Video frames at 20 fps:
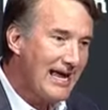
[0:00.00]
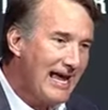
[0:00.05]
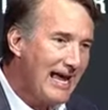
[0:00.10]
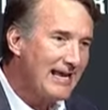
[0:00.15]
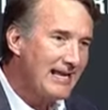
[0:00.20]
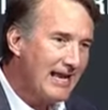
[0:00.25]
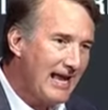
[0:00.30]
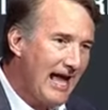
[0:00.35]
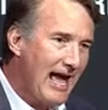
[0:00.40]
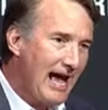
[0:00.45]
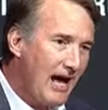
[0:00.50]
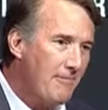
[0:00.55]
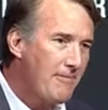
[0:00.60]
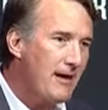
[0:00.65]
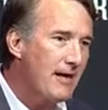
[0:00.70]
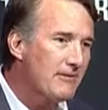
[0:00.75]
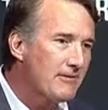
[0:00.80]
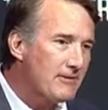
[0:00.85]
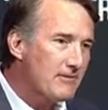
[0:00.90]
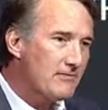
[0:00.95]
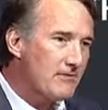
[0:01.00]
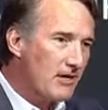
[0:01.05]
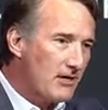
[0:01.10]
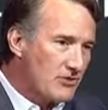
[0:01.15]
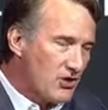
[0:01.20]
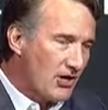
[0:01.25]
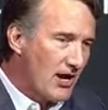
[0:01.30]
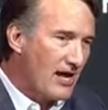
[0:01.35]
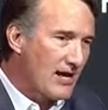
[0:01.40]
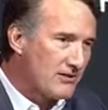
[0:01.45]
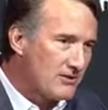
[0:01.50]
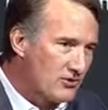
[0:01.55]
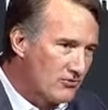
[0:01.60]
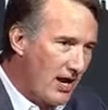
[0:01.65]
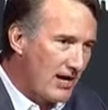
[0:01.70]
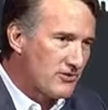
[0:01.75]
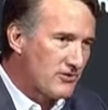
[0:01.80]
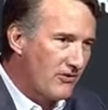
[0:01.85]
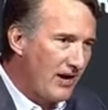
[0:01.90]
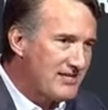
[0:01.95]
And how about
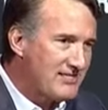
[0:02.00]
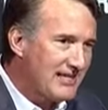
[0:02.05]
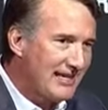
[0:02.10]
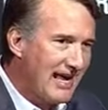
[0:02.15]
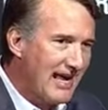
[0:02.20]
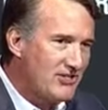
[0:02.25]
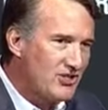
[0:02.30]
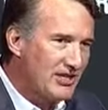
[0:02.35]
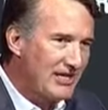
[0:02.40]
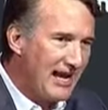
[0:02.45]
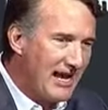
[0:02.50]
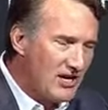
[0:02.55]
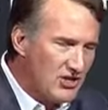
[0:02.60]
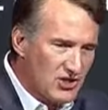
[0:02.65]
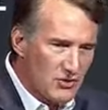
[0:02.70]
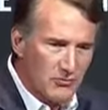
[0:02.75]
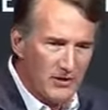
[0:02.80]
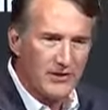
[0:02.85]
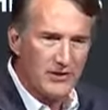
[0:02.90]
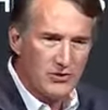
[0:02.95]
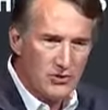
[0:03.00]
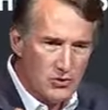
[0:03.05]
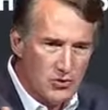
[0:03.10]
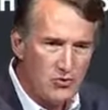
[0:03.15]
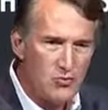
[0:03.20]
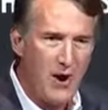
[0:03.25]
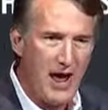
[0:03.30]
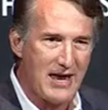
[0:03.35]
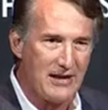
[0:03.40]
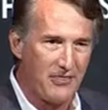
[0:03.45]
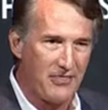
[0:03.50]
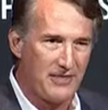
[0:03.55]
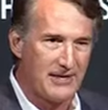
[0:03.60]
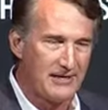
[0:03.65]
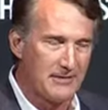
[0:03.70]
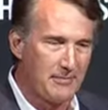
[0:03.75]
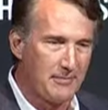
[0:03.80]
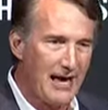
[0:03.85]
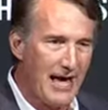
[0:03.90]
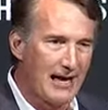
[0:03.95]
addressing education with a new way to
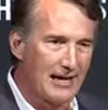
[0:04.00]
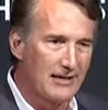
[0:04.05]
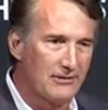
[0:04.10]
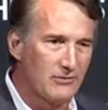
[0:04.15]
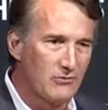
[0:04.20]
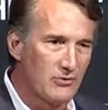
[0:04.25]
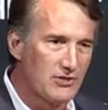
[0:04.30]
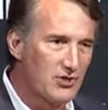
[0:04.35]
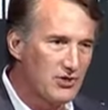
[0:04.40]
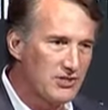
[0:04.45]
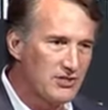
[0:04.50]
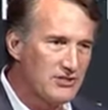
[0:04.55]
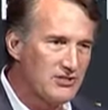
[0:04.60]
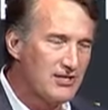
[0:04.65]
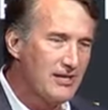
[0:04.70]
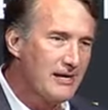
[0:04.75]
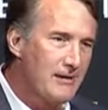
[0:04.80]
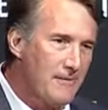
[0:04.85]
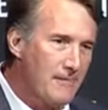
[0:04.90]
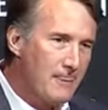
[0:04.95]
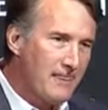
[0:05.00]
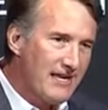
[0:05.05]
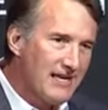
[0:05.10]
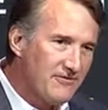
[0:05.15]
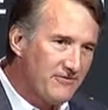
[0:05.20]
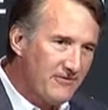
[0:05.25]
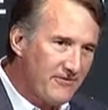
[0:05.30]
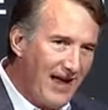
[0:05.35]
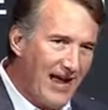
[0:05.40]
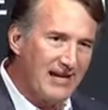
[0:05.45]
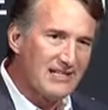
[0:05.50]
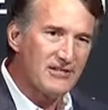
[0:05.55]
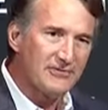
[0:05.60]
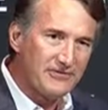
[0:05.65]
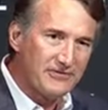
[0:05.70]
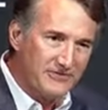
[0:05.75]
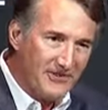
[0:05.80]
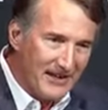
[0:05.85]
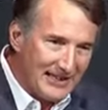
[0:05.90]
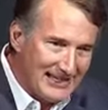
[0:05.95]
think about it, which is, in fact, to
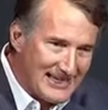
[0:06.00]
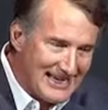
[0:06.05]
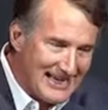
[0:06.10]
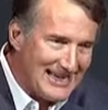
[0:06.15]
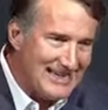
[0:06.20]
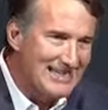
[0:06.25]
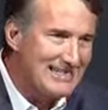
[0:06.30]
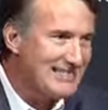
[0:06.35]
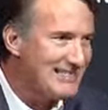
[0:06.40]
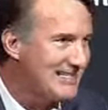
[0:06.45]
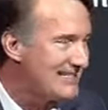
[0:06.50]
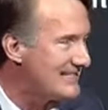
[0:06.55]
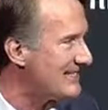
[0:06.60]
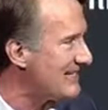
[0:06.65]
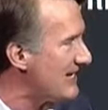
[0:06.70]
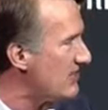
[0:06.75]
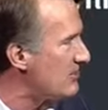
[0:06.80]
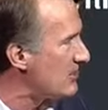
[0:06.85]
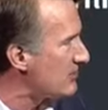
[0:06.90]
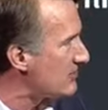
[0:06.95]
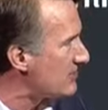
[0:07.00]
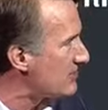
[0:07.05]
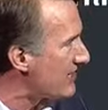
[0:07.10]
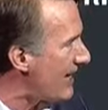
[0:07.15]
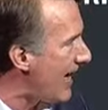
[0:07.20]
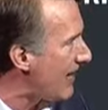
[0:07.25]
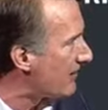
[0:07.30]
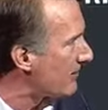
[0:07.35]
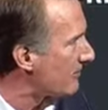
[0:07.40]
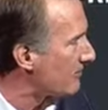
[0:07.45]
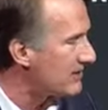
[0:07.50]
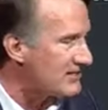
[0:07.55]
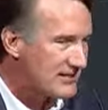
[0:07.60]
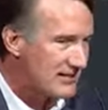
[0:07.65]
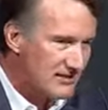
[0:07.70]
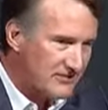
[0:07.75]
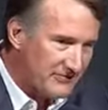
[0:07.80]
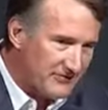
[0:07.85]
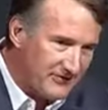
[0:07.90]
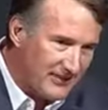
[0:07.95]
fund into teacher salaries
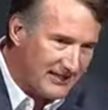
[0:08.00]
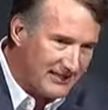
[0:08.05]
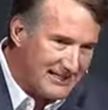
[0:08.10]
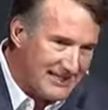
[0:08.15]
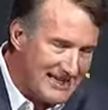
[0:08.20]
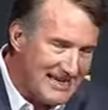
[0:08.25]
and to fund